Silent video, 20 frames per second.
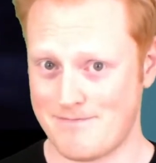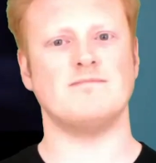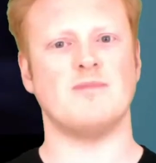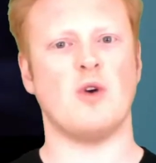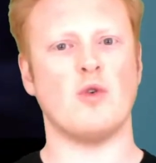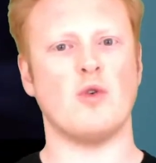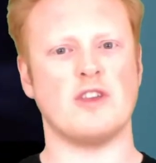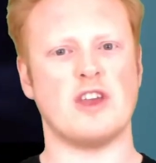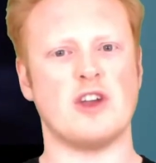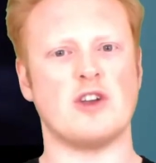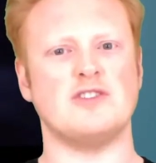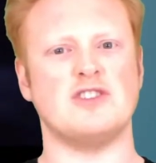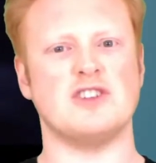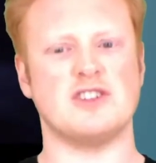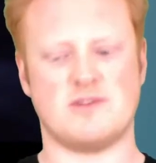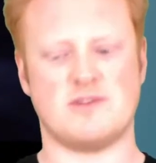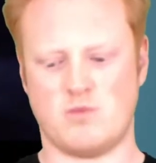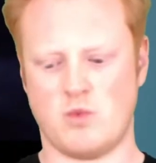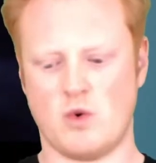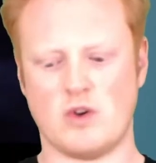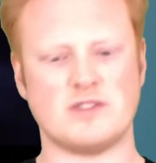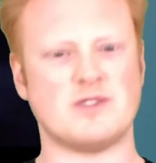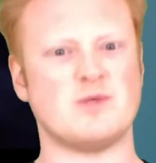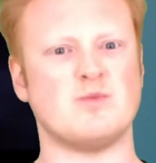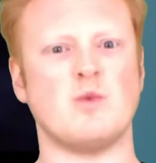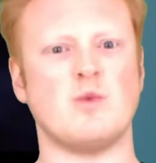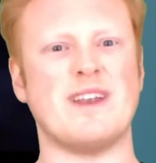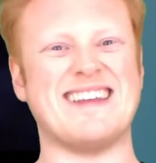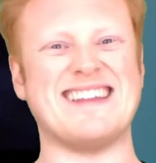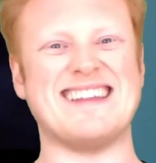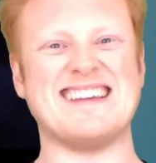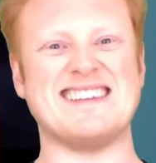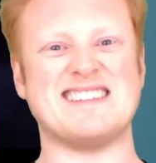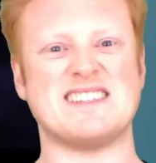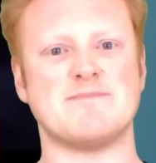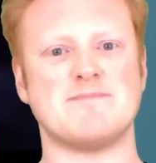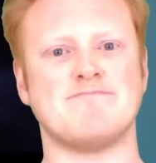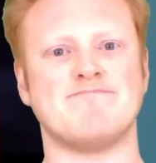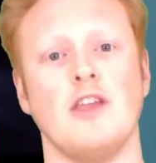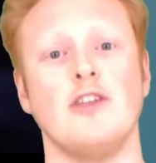Or you can just watch one of
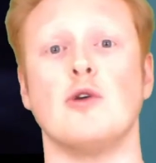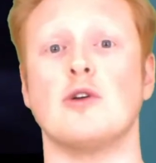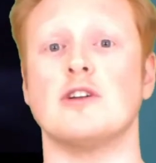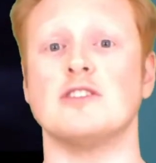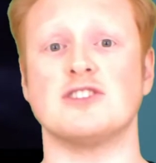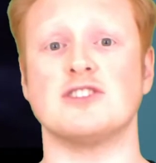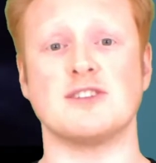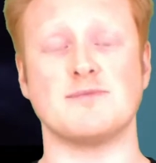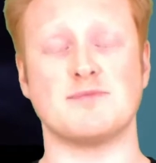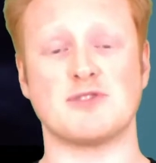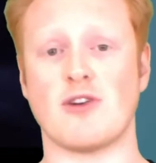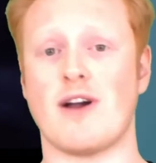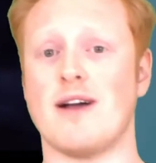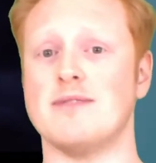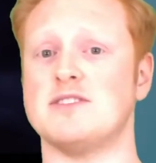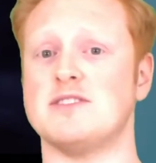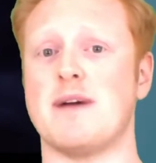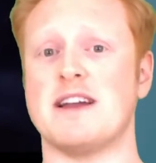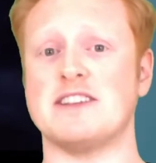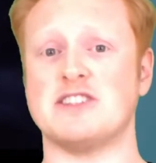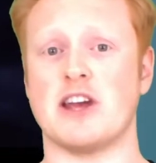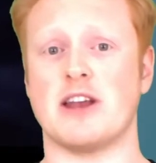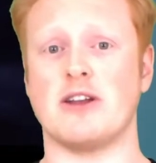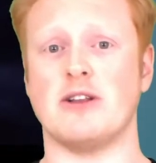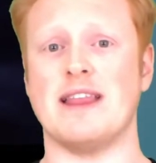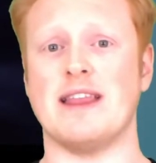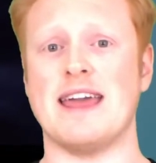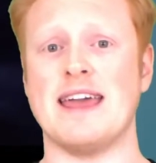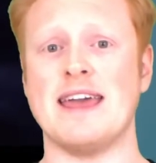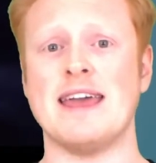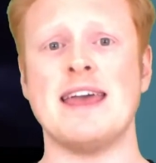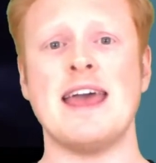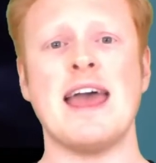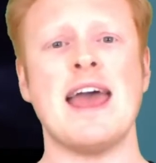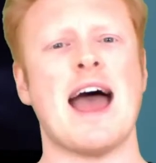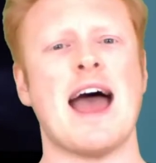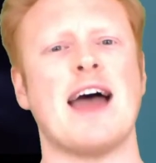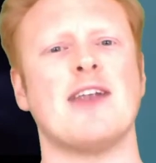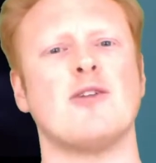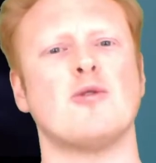these. You can subscribe to my channel here,
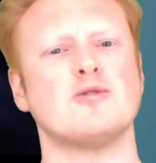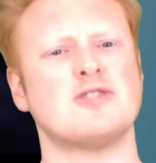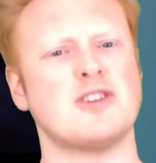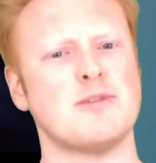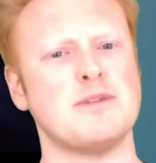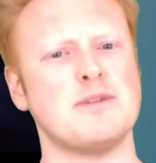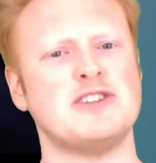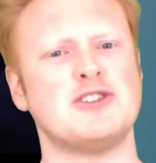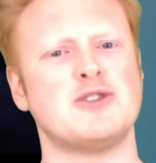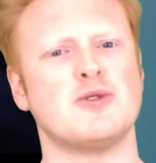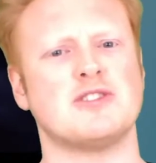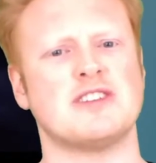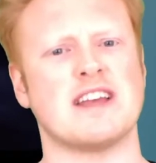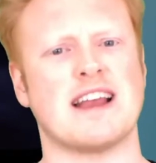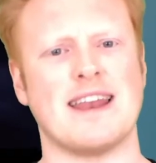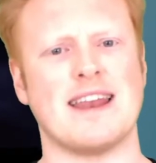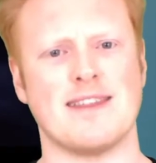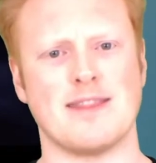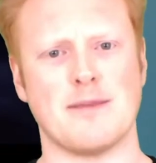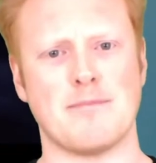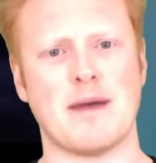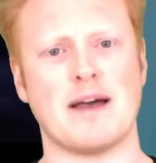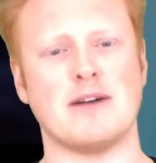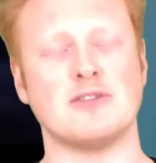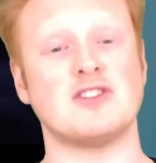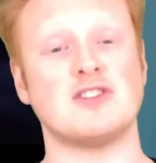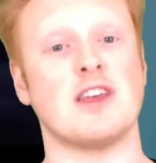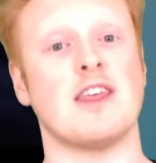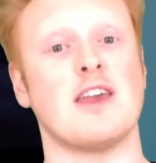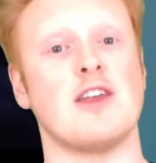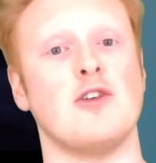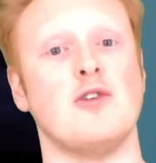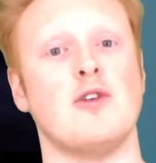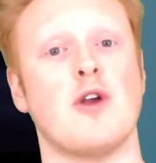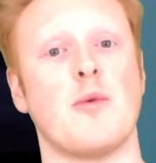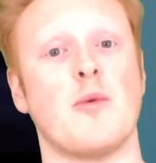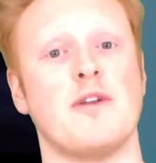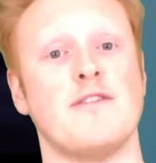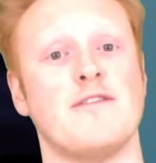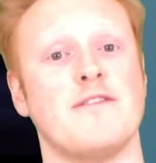and also be sure to click the bell so that you
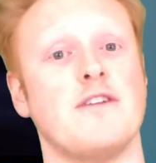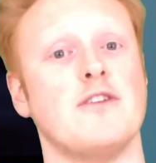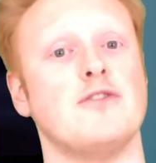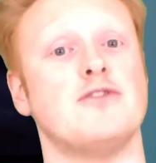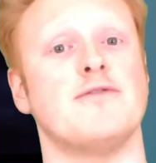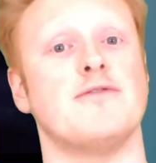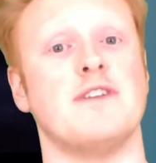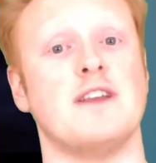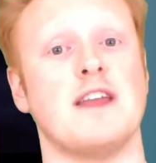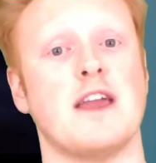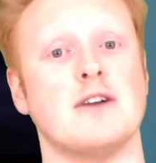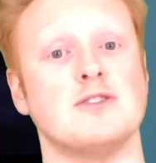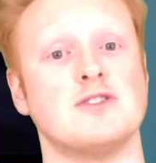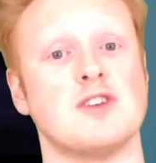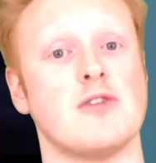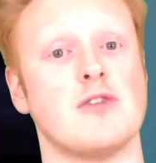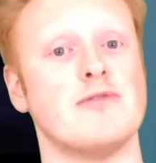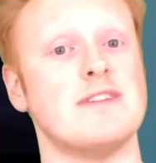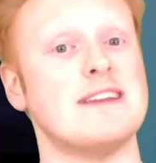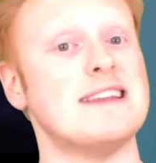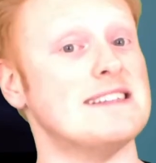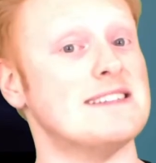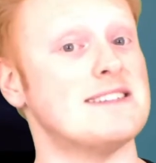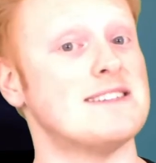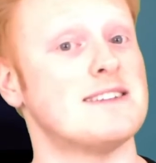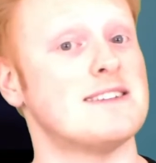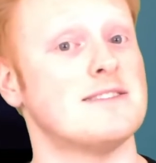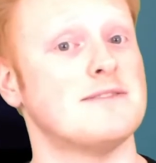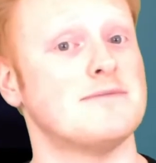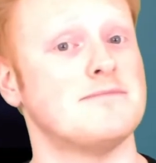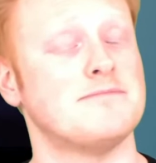know when future videos are released.